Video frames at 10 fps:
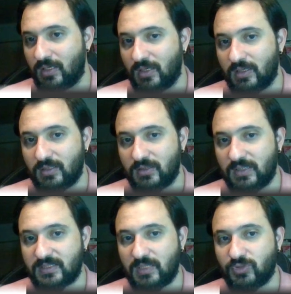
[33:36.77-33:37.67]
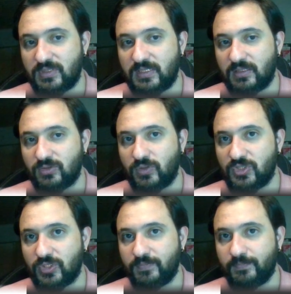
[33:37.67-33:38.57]
Let's come to the second question.
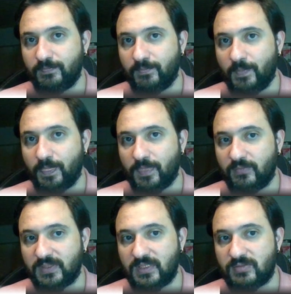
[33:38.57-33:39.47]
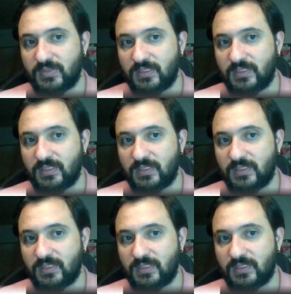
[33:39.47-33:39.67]
What is written?